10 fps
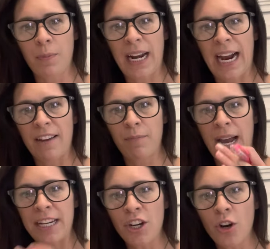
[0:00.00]
but
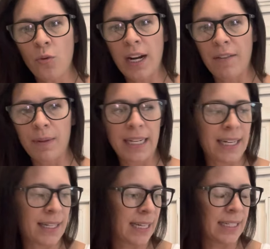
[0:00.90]
I know what I've been
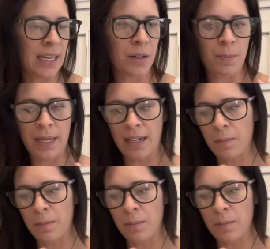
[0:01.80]
needing to get done because